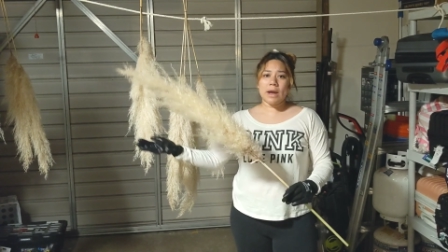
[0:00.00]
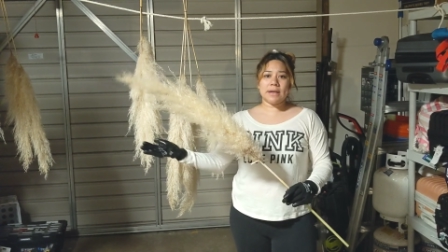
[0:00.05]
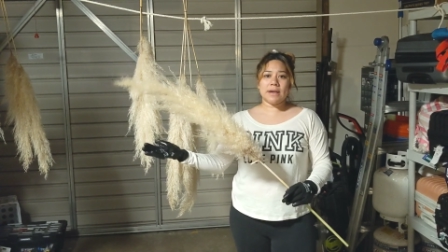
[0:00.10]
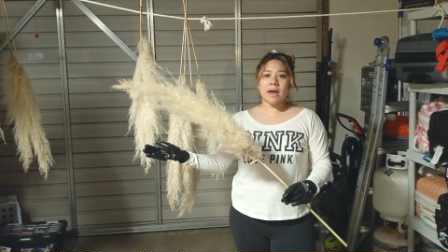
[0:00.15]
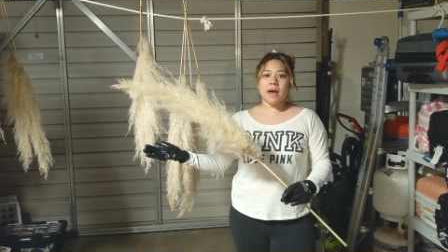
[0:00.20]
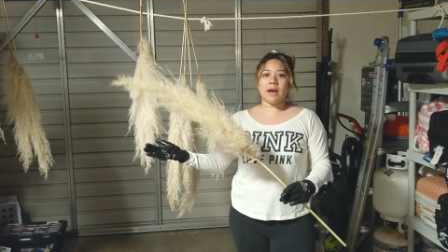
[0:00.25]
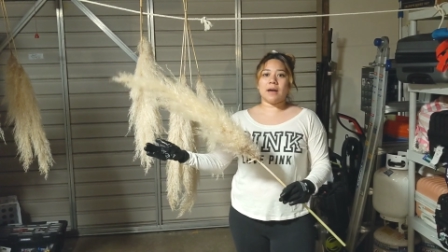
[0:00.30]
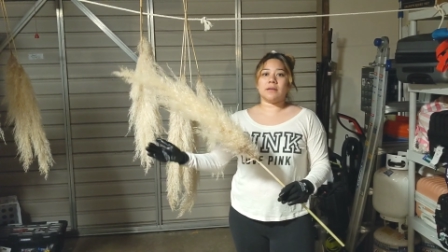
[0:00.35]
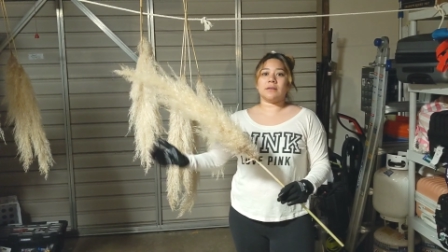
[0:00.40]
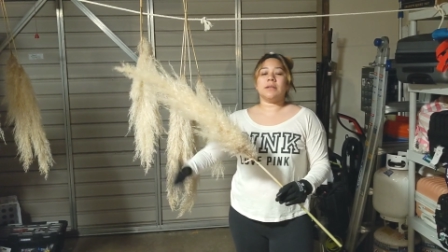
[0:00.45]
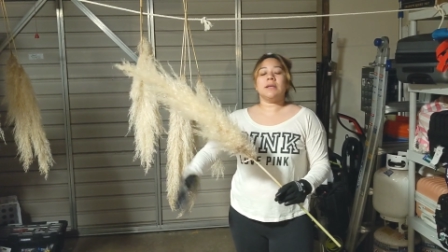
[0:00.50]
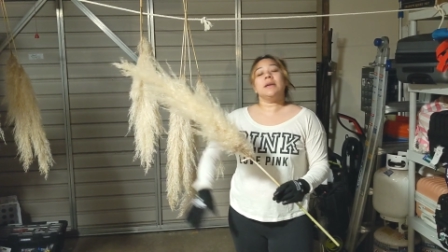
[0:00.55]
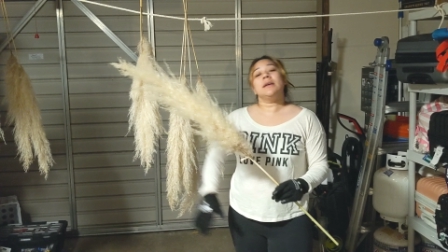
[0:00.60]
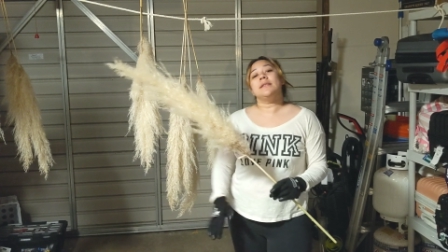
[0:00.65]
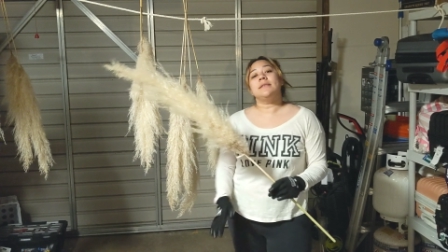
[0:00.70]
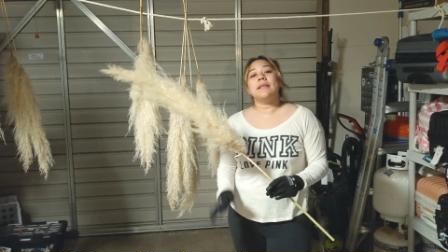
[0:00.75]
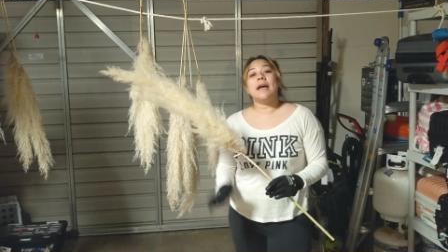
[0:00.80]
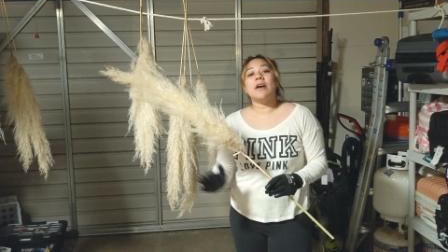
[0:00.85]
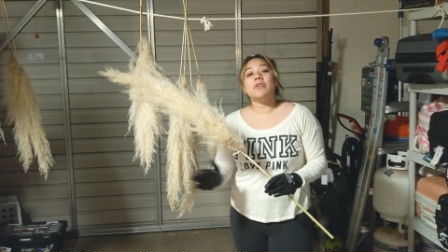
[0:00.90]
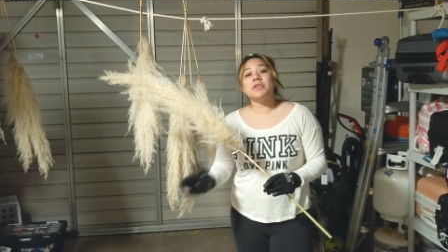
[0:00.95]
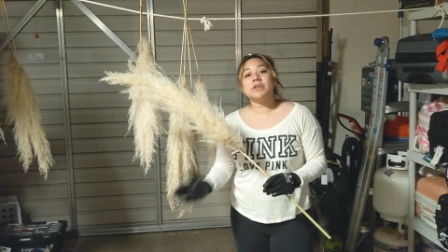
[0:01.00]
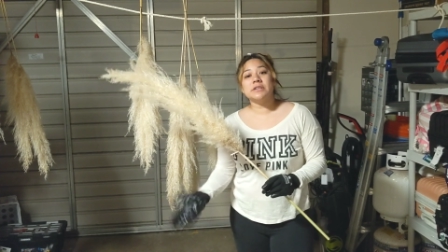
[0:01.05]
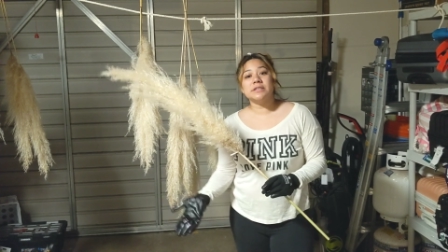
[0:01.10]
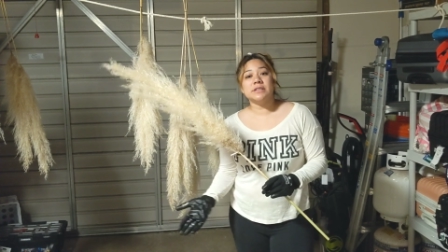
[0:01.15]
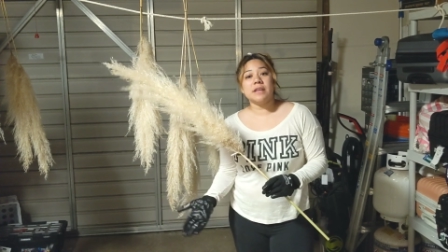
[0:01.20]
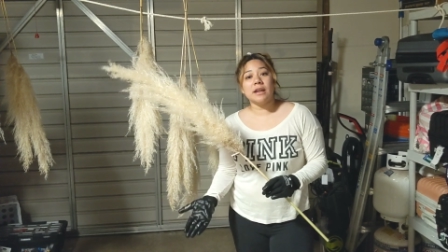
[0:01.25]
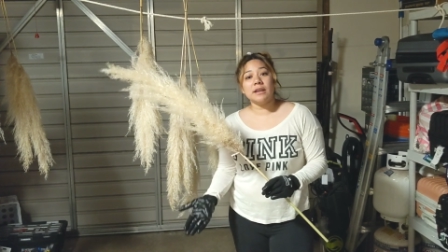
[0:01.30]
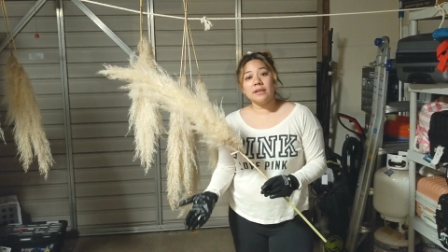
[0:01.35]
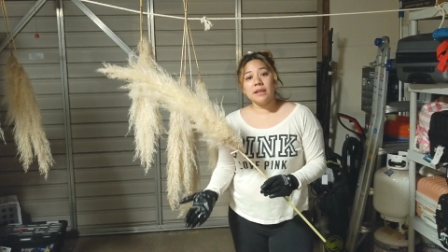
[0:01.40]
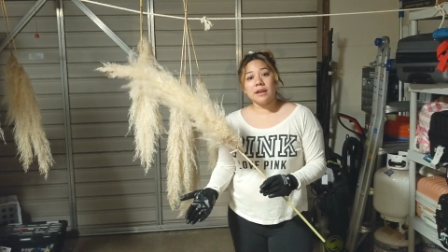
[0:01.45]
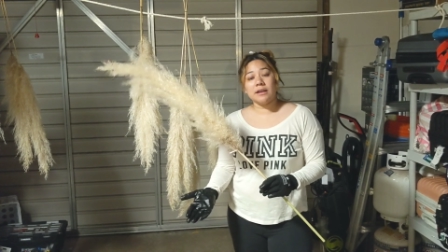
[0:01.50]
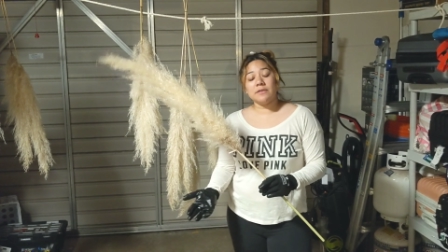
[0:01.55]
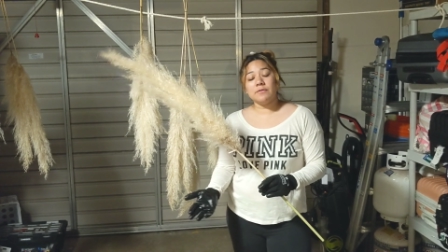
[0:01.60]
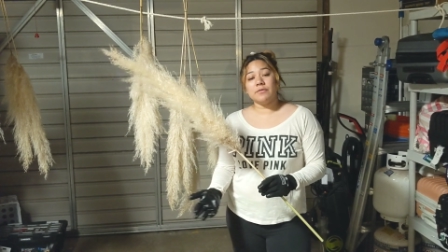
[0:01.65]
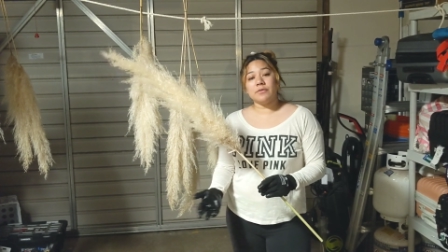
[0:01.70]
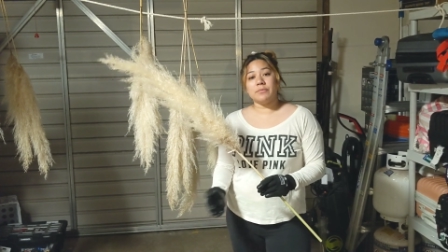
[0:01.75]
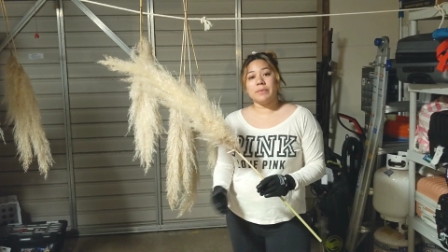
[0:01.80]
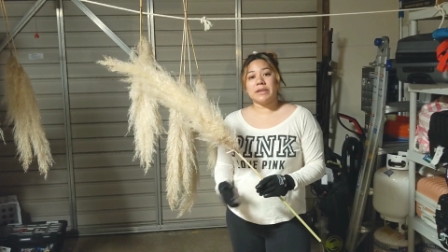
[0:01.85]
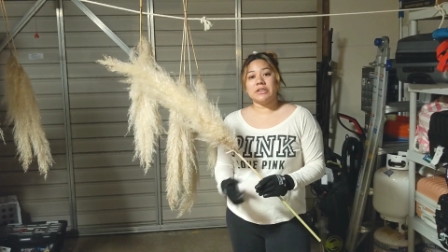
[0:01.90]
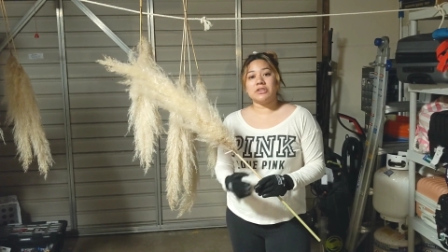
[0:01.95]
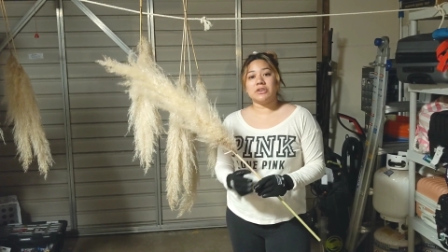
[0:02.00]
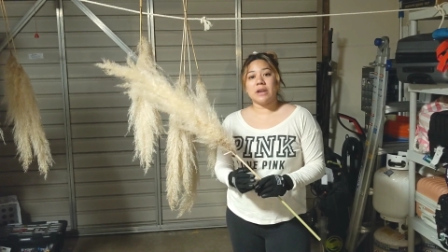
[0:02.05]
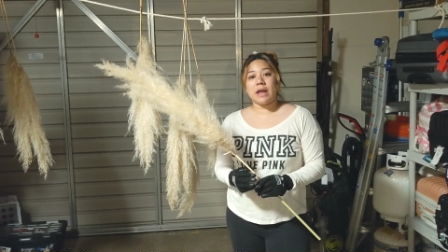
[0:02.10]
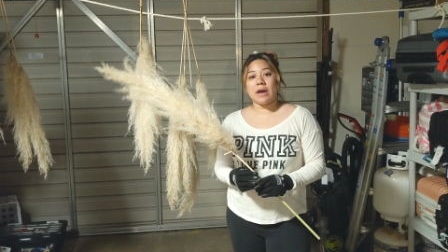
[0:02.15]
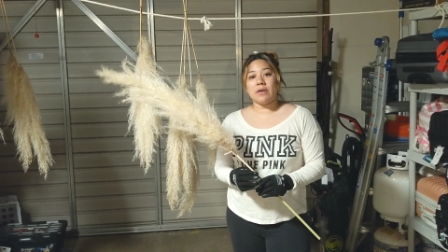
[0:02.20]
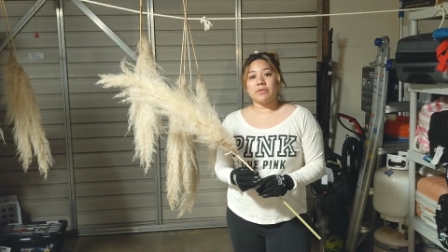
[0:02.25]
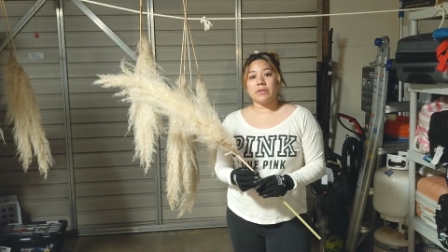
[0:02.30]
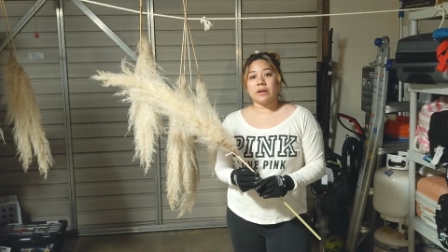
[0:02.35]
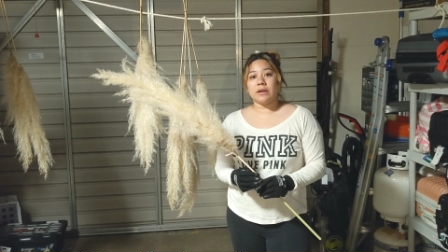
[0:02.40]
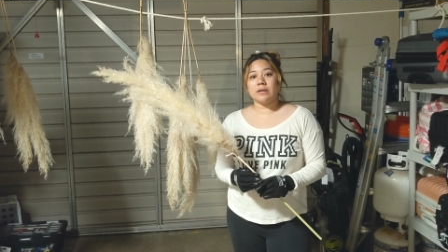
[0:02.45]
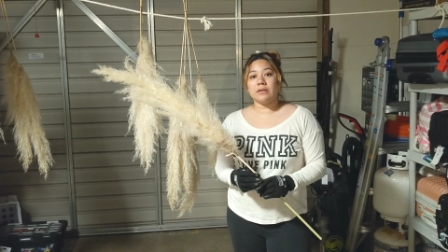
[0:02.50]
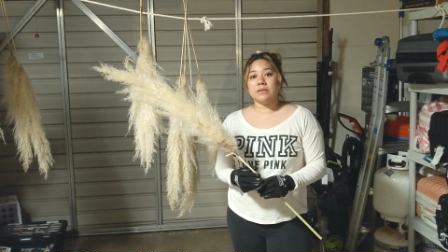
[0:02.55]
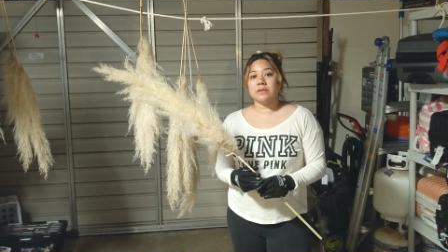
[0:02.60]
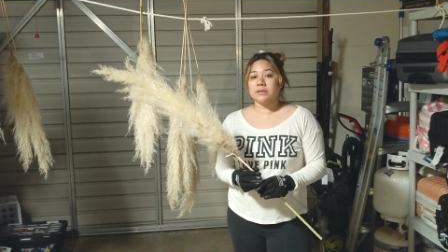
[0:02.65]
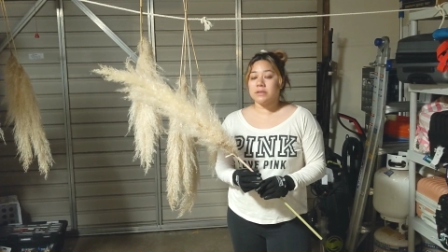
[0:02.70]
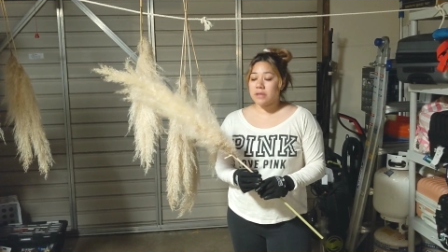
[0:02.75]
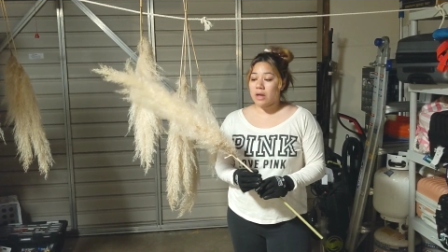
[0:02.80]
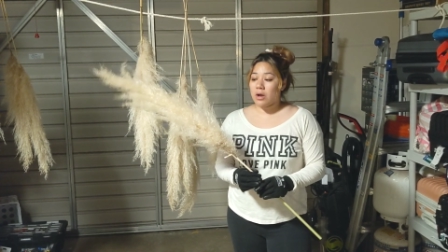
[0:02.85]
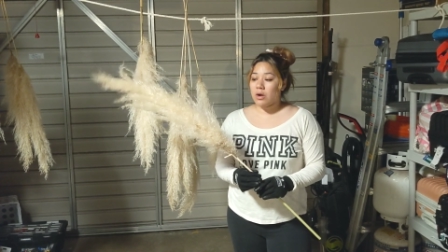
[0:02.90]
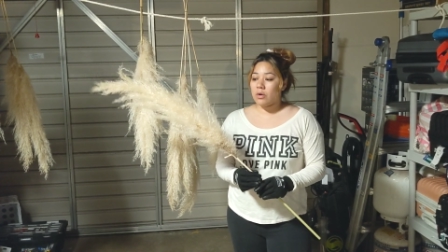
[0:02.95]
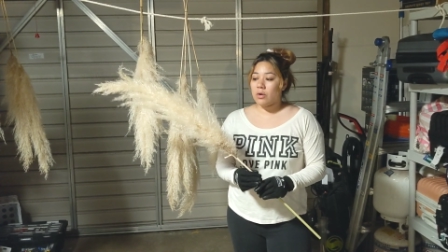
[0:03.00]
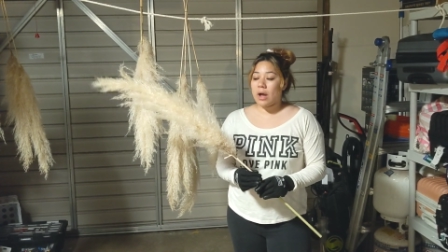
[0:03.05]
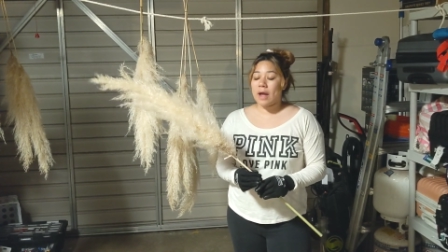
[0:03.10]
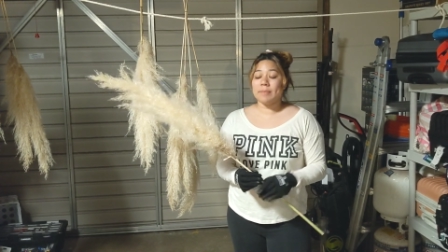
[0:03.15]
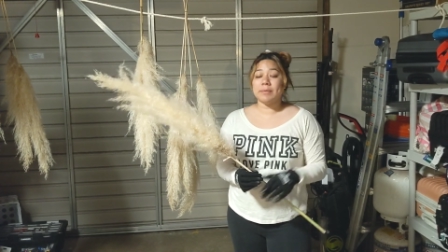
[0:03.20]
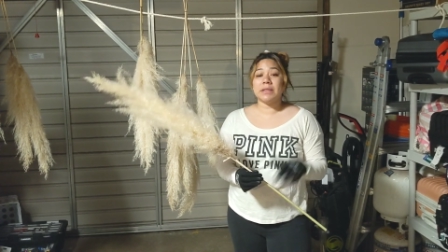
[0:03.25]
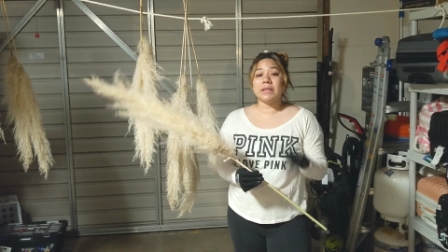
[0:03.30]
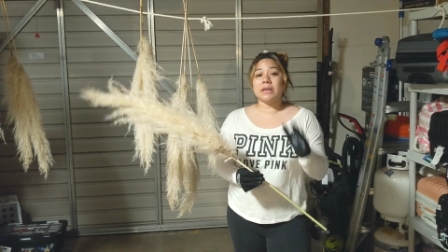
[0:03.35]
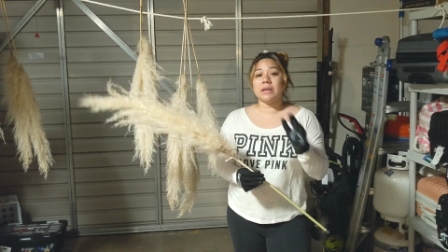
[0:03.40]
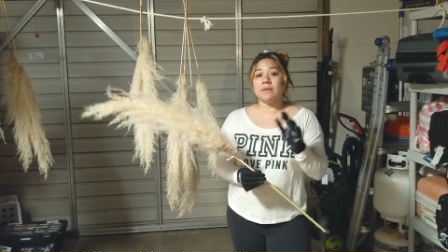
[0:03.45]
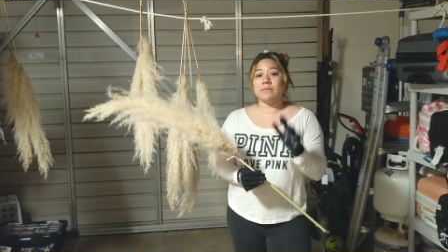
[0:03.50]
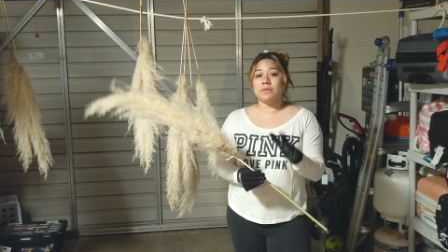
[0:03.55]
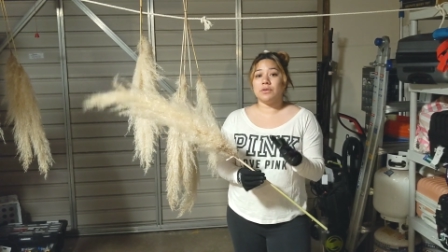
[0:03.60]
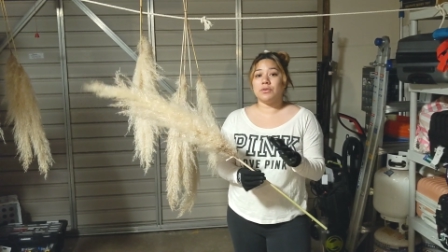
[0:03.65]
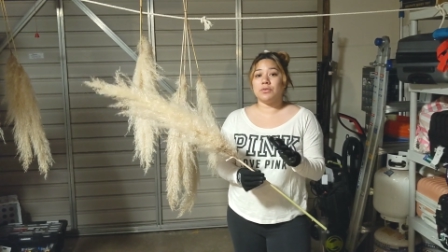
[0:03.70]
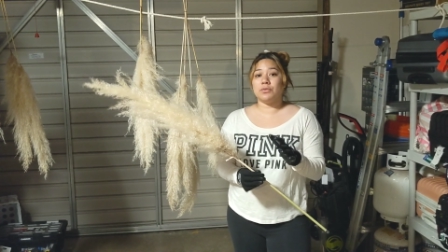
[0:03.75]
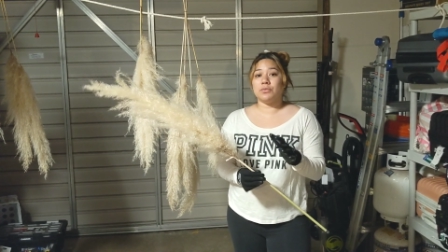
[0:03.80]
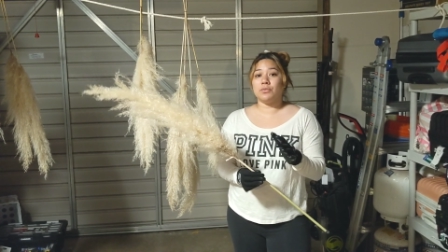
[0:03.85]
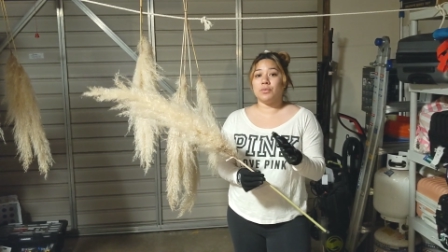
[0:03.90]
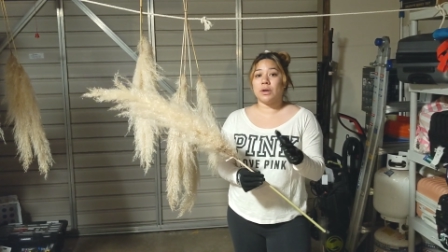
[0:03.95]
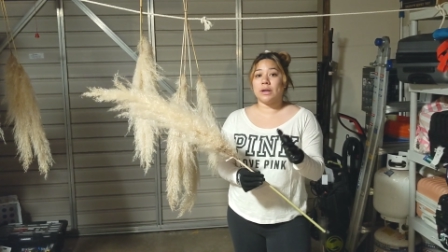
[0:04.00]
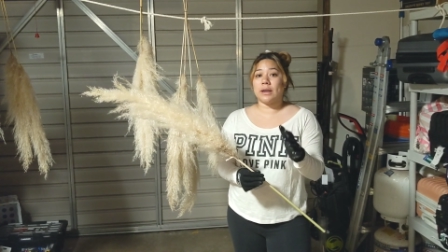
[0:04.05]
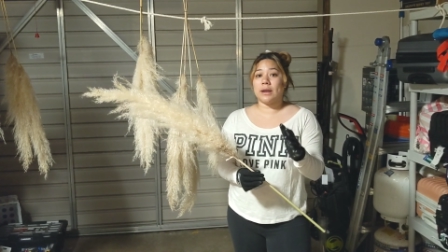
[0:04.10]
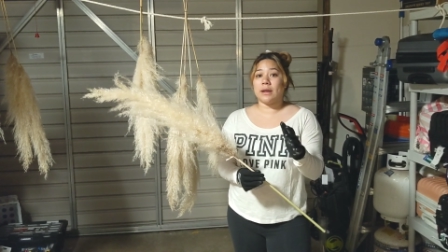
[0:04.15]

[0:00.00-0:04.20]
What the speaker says: Why not? Now, there's not a lot of information out there, so I'm gonna give you